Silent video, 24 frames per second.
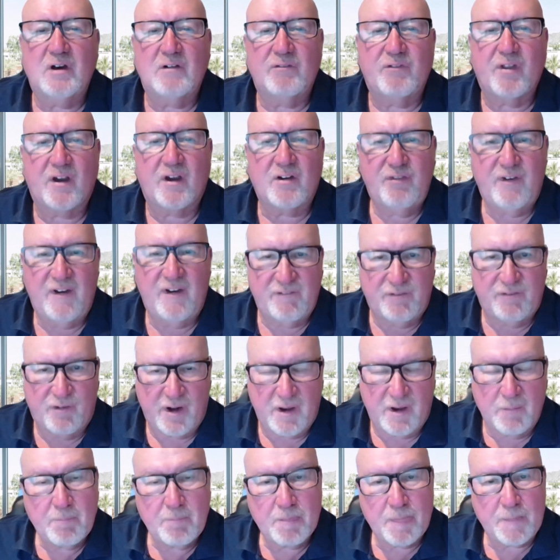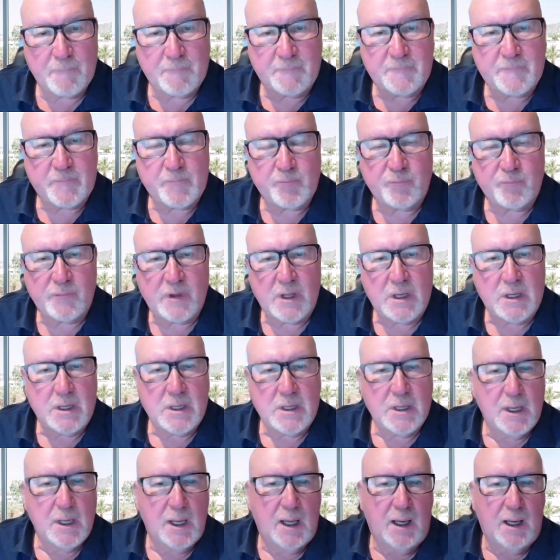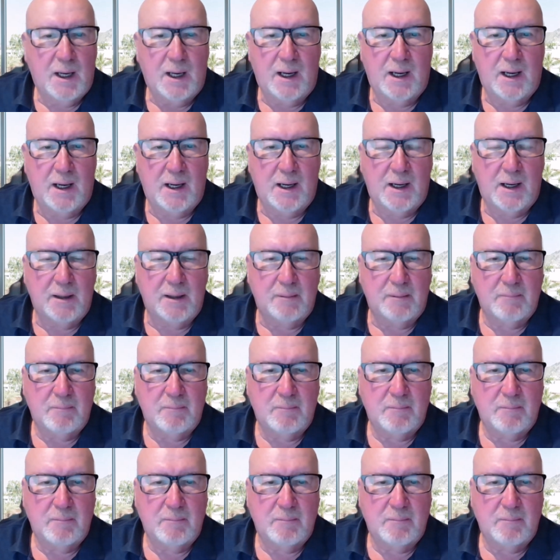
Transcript: of the qvevri. And